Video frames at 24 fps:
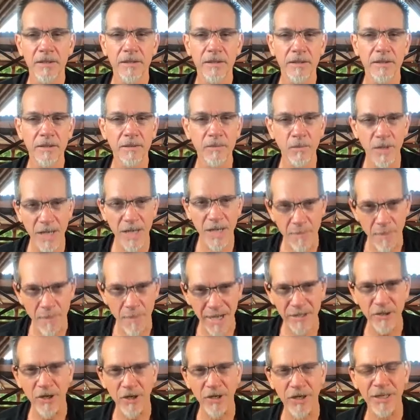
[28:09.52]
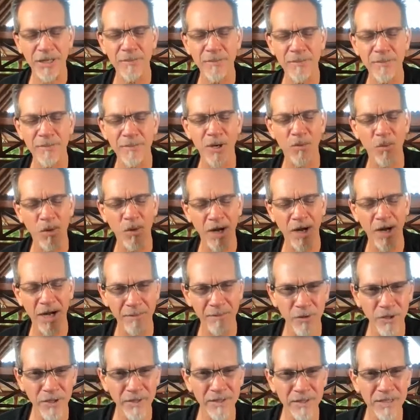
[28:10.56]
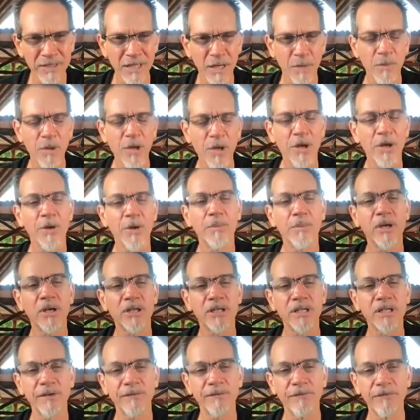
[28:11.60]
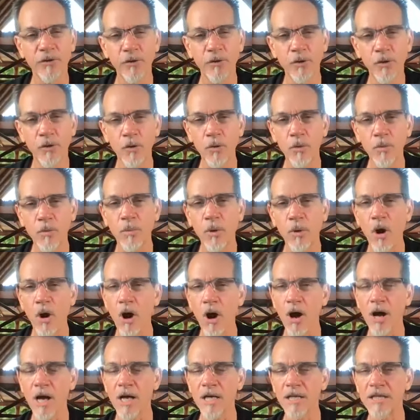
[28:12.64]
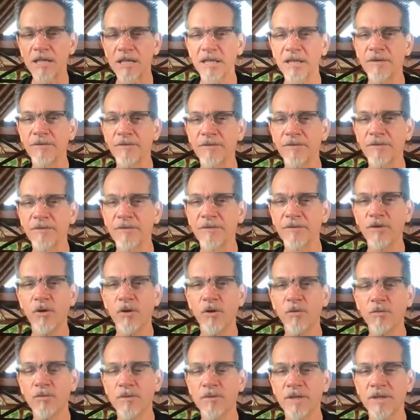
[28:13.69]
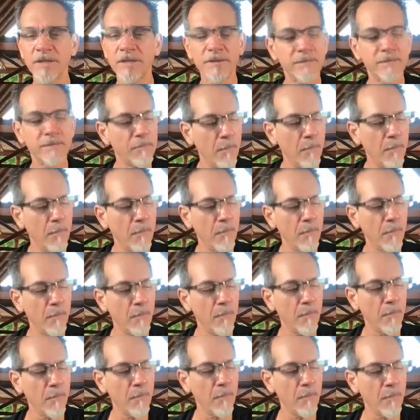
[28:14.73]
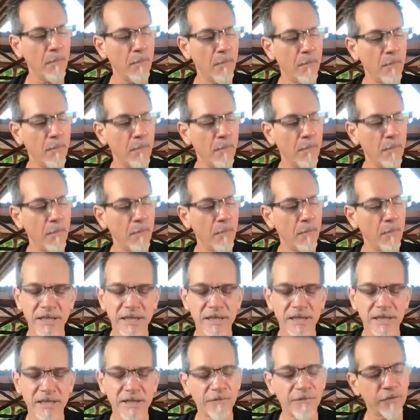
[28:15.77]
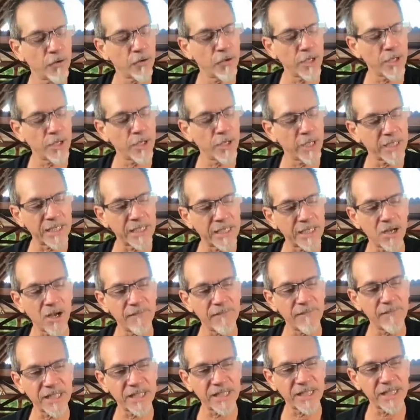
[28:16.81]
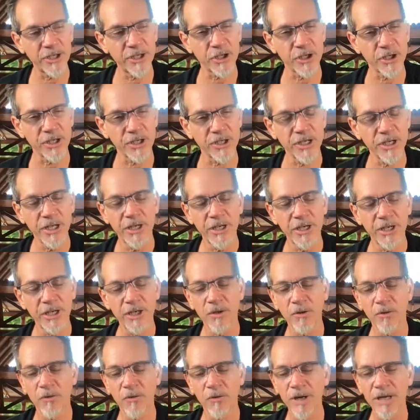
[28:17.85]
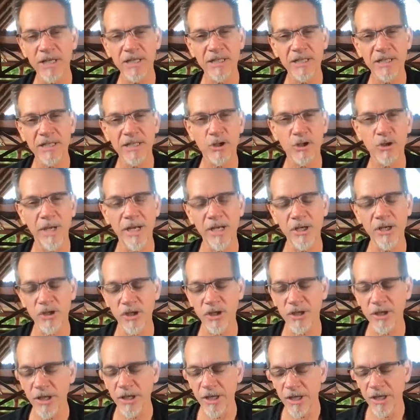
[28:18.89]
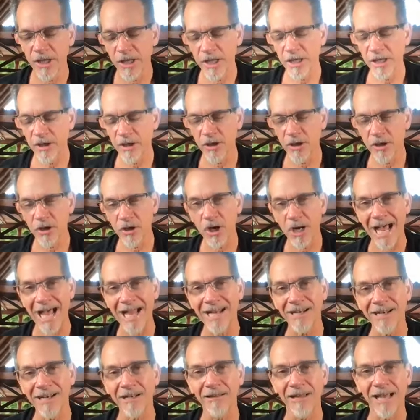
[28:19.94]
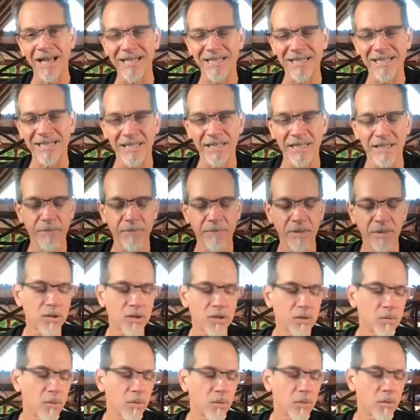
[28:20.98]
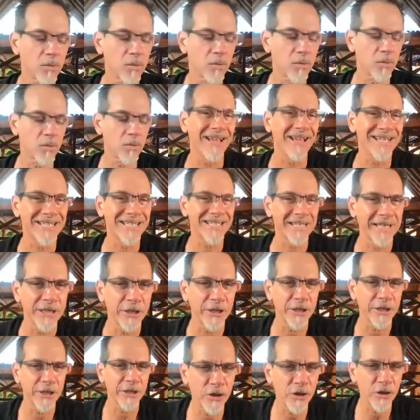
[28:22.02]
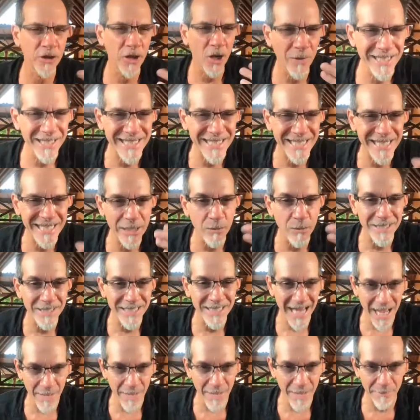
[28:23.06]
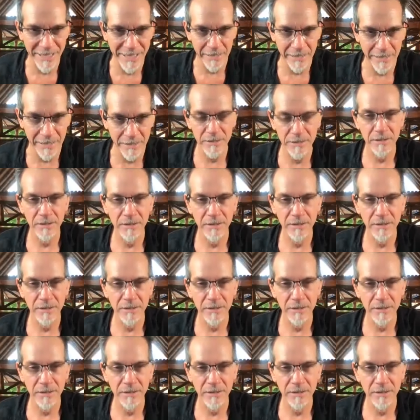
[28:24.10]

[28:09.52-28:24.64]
And what am I talking about and why I'm bringing this up? Because if you pause and if you don't mind your mind, and if you're like in a conversation or in a situation and you're not analyzing it, because when you're analyzing it, you're not really seeing what's happening.